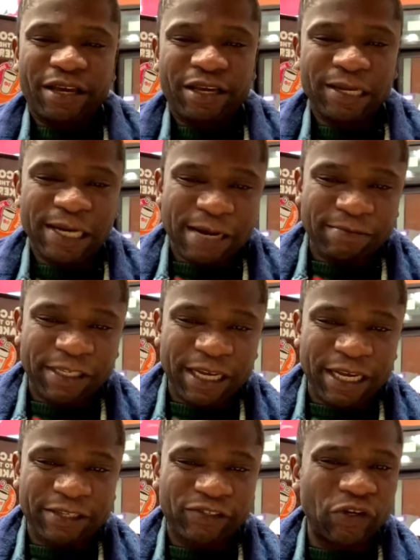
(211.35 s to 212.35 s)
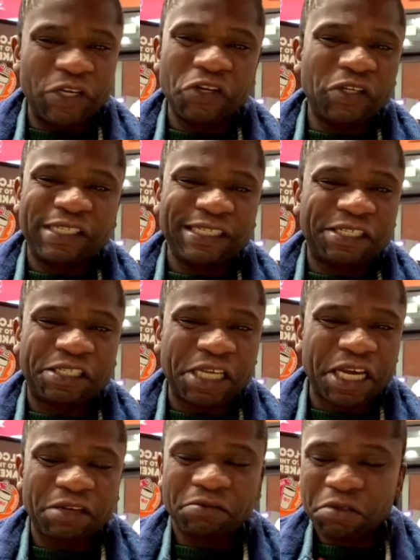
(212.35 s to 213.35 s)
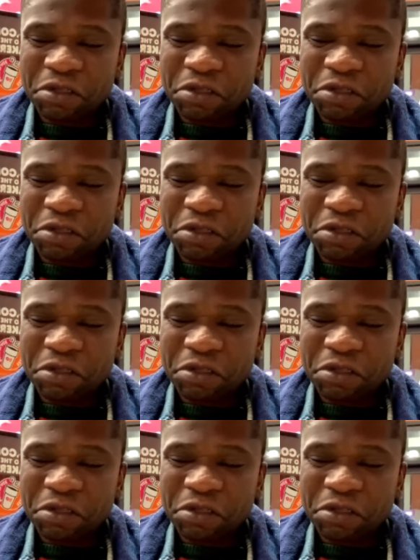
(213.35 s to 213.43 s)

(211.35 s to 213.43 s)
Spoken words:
You know what I'm saying? So you notice here. Yeah?